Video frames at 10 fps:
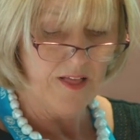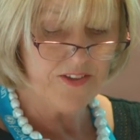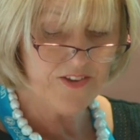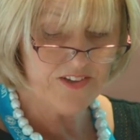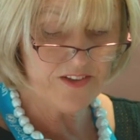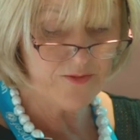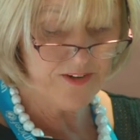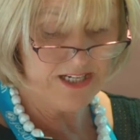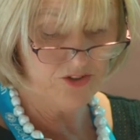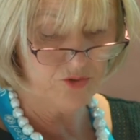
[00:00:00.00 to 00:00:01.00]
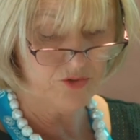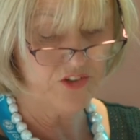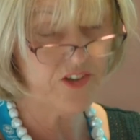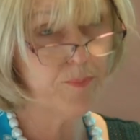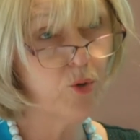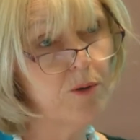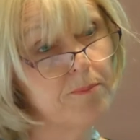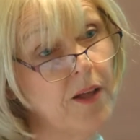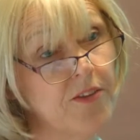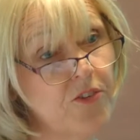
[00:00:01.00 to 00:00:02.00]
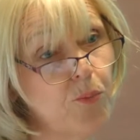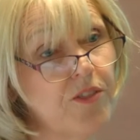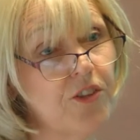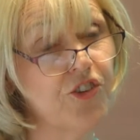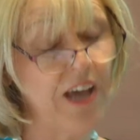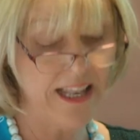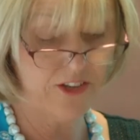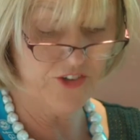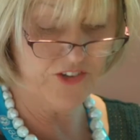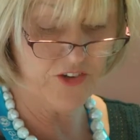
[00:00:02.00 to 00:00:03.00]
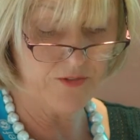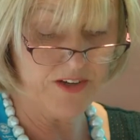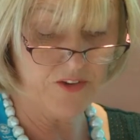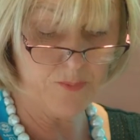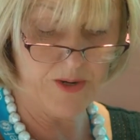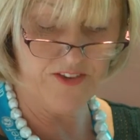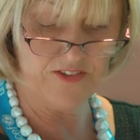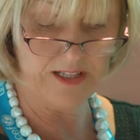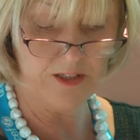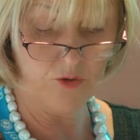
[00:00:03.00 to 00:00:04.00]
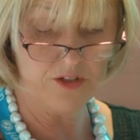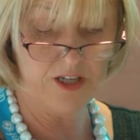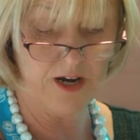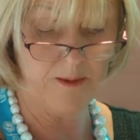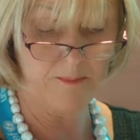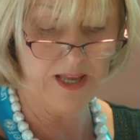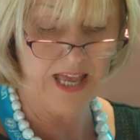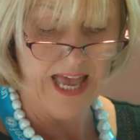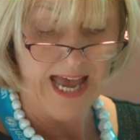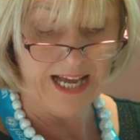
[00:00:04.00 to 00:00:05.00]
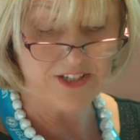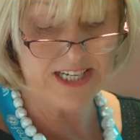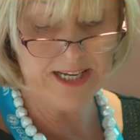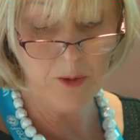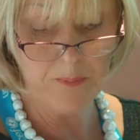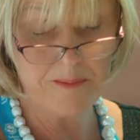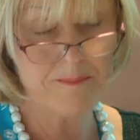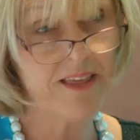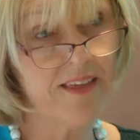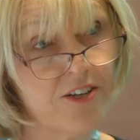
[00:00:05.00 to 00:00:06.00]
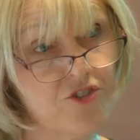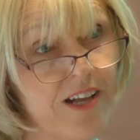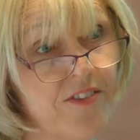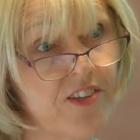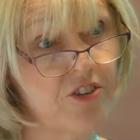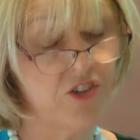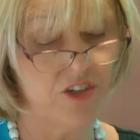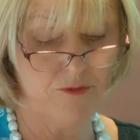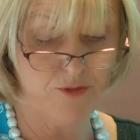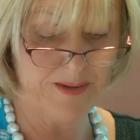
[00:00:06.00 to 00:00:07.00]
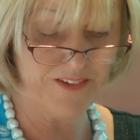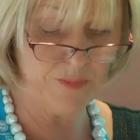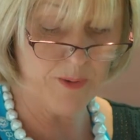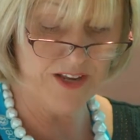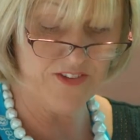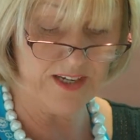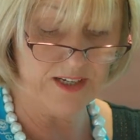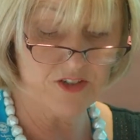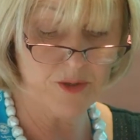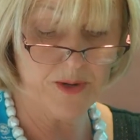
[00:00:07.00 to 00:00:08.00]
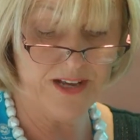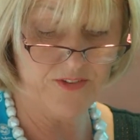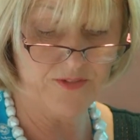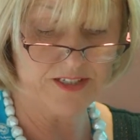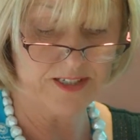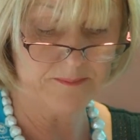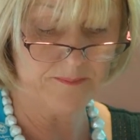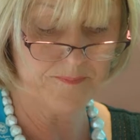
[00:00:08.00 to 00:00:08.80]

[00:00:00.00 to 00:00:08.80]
This is vital to support mothers with the challenges of expressing long term and to help them make that transition from expressing to breastfeeding.